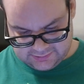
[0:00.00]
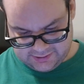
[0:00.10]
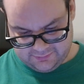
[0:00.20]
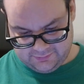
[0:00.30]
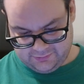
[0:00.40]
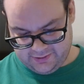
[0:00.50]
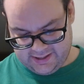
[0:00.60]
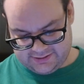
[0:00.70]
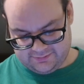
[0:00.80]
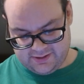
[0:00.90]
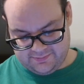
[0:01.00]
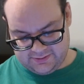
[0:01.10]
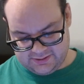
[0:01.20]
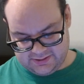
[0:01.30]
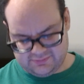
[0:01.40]
Yeah, great actor in my
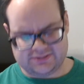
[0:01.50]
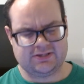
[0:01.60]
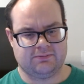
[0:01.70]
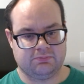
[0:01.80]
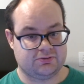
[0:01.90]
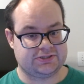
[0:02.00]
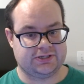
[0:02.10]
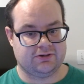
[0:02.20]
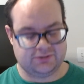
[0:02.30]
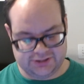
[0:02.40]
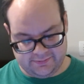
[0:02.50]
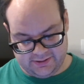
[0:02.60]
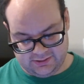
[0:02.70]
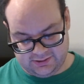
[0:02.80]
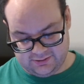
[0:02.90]
opinion. He was in Blue Steel with
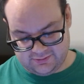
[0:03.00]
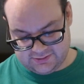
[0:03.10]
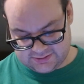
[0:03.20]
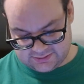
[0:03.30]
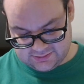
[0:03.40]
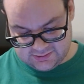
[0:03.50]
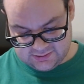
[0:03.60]
Jamie Lee Curtis.